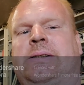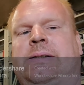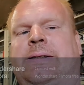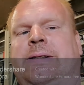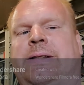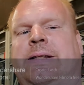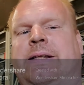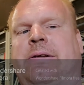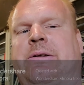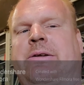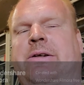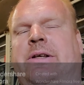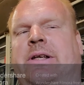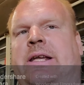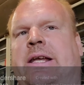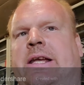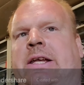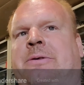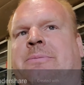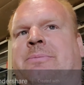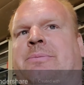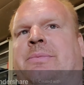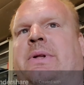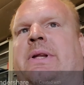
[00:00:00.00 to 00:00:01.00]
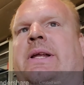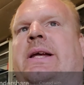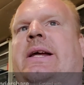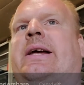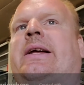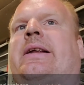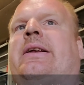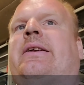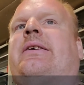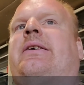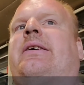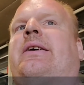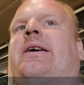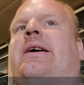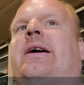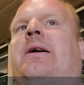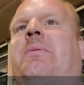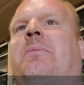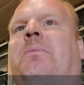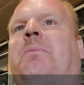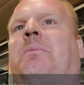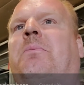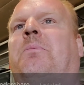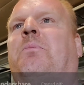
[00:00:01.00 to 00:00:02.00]
The game plan. I
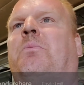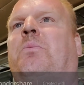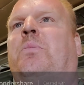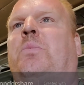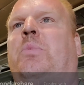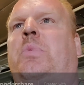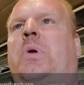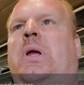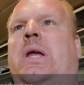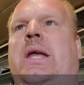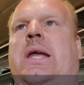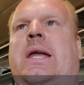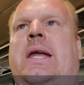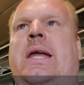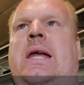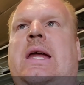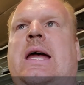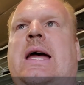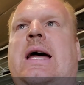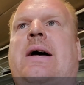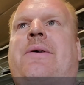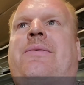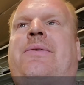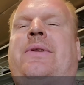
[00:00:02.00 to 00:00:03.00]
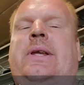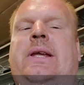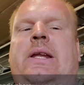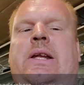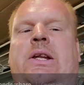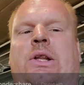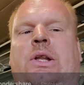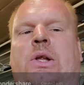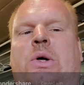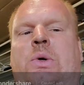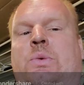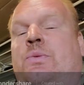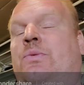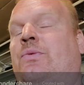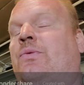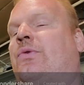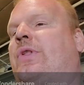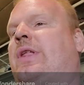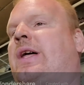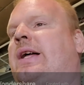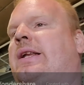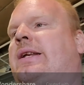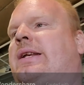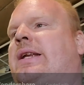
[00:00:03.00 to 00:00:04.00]
may have to get a loan for
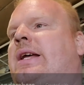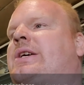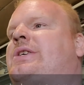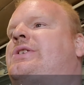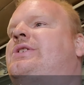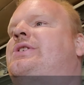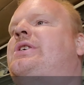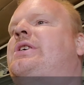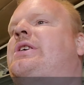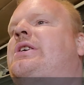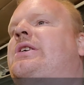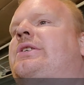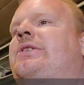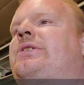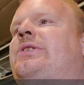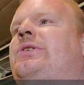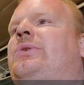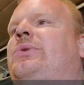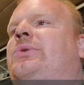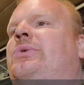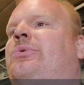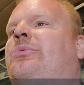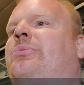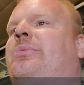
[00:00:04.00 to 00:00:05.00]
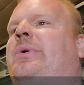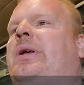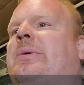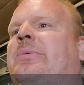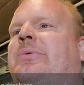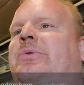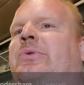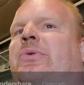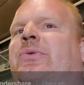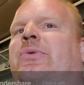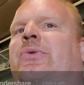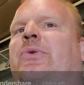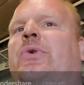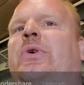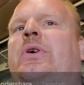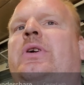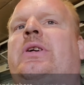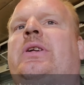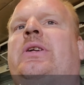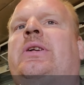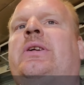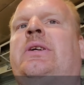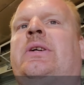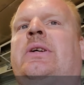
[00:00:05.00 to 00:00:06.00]
that next year to be able to
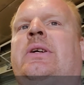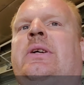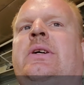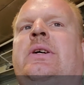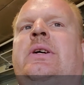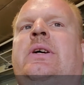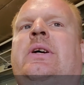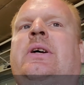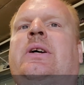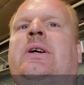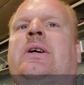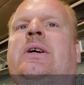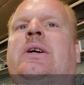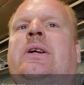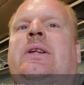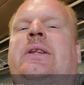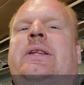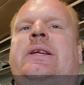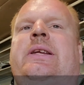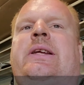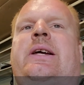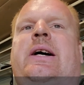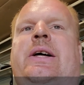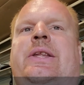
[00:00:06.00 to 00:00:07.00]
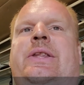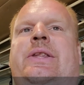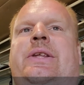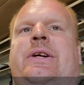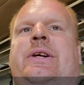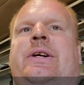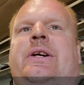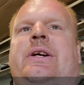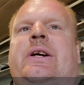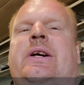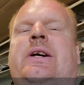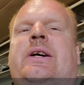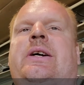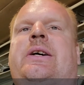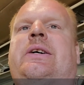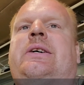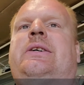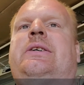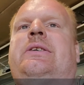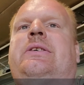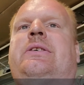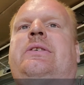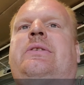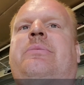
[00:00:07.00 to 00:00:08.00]
afford the other
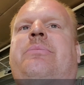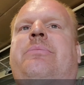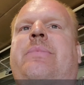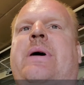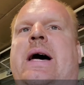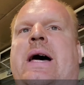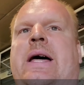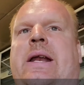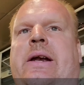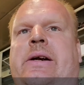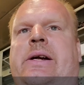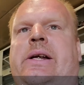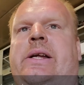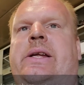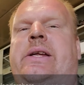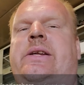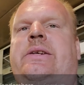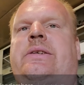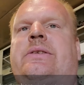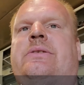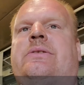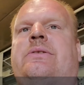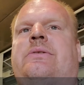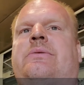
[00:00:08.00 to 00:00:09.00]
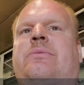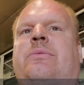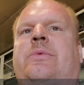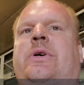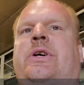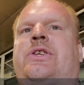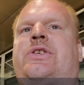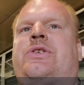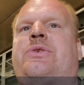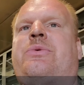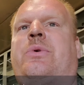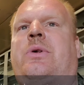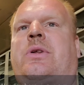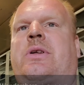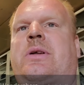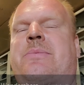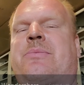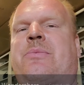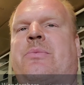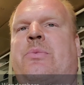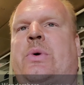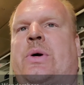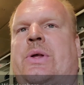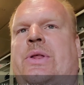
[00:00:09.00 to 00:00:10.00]
battery, which will
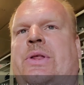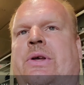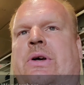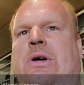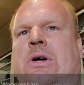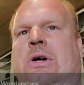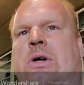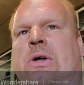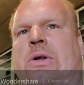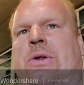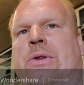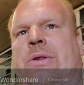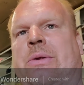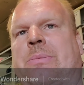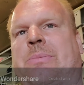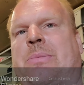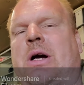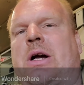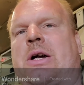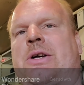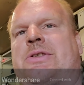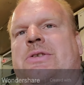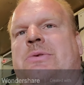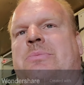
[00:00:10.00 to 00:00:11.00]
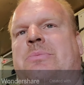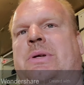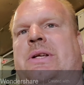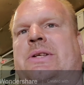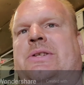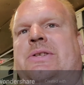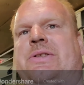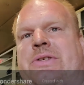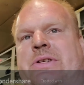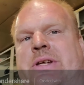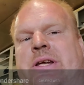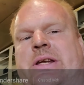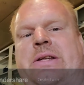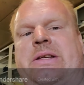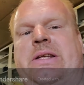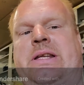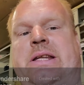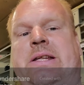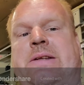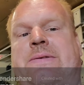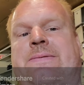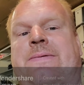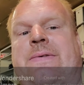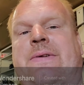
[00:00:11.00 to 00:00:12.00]
come with all the parts and pieces I
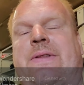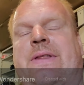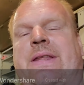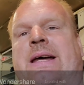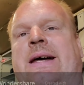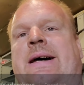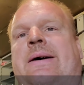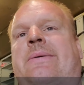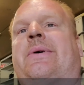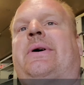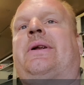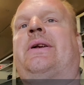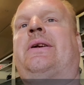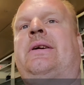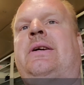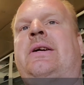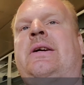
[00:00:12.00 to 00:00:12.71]
need for that one.